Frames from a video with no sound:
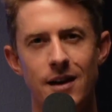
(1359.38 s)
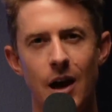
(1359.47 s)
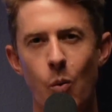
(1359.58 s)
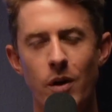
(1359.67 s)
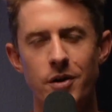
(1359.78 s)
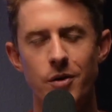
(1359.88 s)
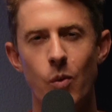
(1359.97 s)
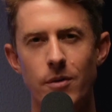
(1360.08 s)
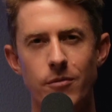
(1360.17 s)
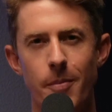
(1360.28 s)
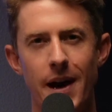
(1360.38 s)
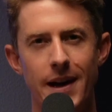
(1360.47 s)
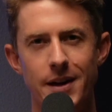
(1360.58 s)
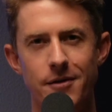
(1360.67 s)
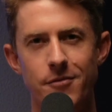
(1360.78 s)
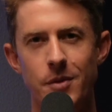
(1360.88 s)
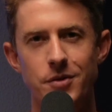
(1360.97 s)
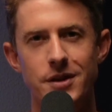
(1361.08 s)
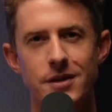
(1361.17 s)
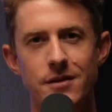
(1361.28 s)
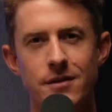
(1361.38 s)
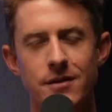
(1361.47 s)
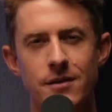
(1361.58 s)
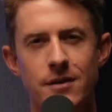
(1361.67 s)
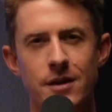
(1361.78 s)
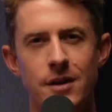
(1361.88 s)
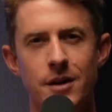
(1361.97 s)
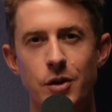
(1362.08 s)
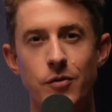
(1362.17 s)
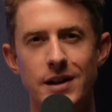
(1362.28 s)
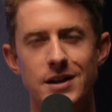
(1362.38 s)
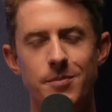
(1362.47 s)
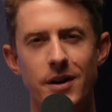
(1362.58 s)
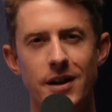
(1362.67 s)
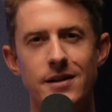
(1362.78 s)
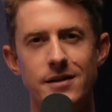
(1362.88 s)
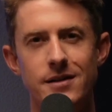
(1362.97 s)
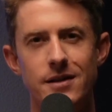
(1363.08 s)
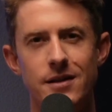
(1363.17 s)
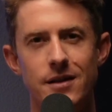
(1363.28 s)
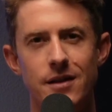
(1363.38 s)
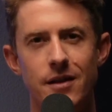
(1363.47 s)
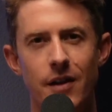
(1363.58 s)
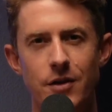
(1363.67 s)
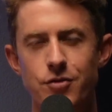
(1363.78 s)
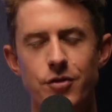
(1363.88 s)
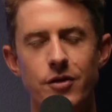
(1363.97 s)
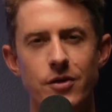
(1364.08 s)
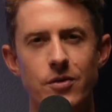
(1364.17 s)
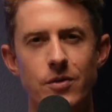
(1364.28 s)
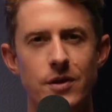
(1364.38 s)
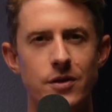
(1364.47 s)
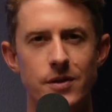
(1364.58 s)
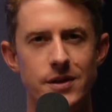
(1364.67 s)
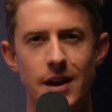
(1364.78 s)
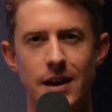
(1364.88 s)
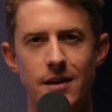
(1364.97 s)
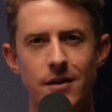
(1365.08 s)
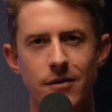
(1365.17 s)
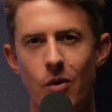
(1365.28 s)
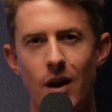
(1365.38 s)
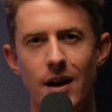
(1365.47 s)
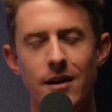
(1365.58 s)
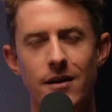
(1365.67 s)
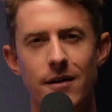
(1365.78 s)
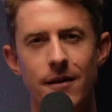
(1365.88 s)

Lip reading: I wonder what repetitive motion you've experienced that drew you into a state of quiet,